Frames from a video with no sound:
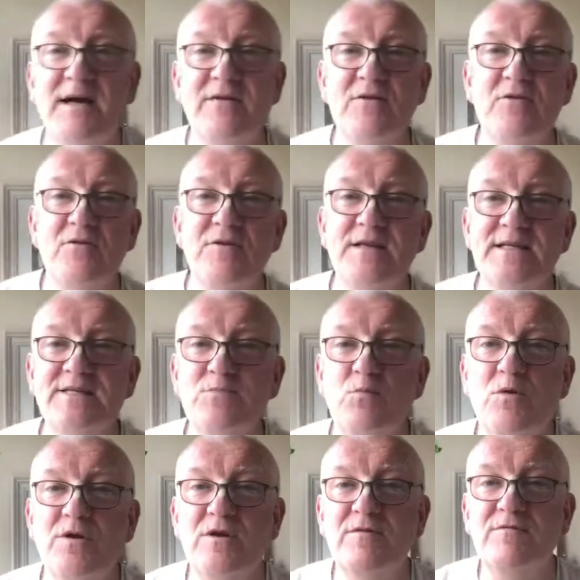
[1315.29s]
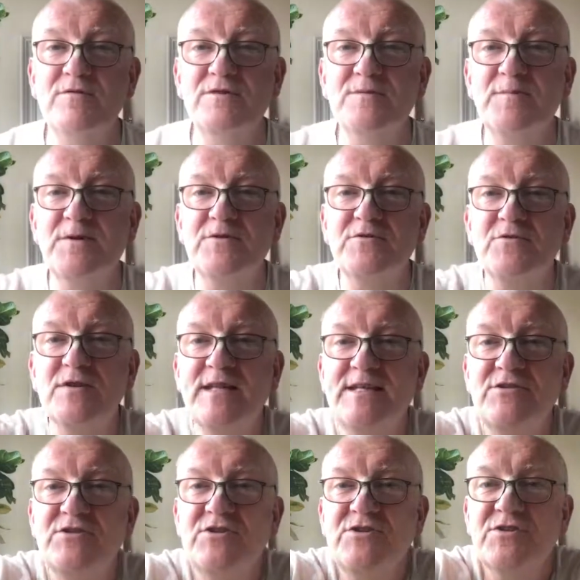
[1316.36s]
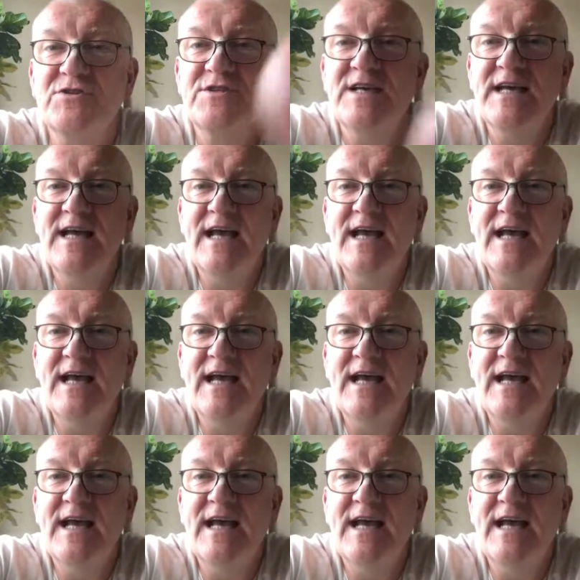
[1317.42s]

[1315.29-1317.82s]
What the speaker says: and all these wonderful spiritual literatures,